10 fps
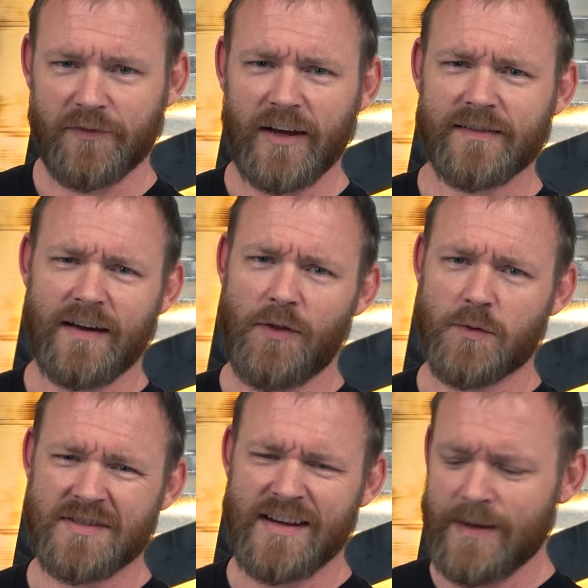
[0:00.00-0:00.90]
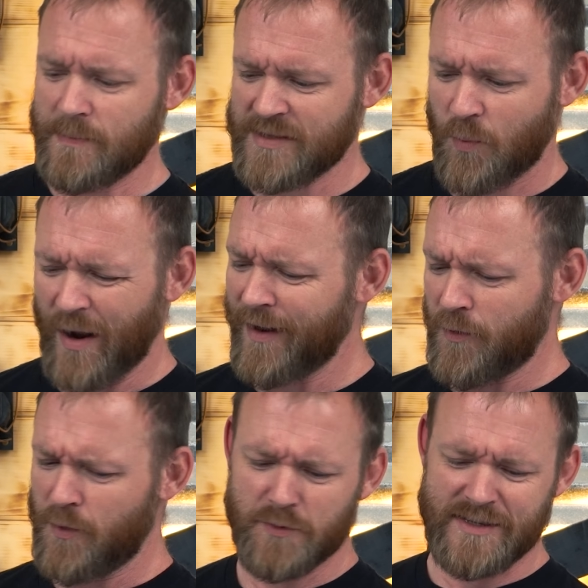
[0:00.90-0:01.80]
reflect on those names. Why
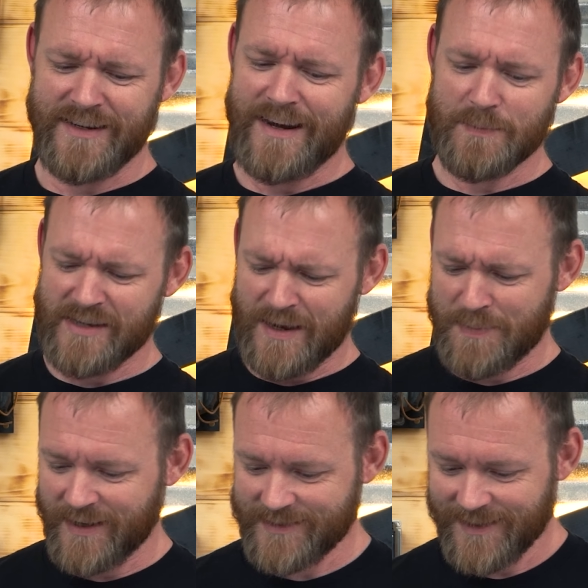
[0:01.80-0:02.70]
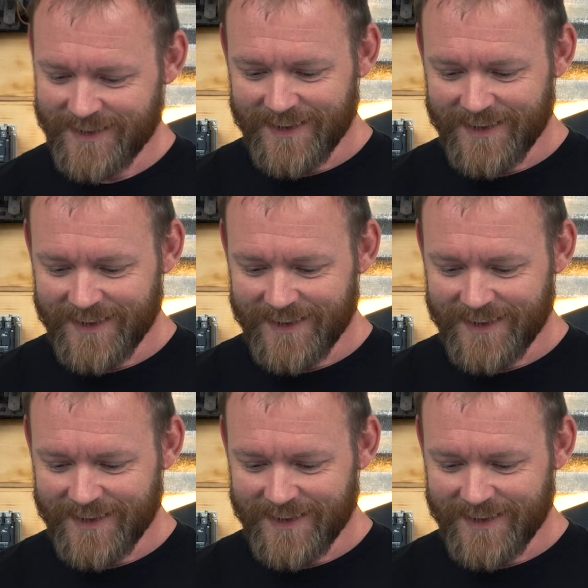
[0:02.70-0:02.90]
are those the names I picked?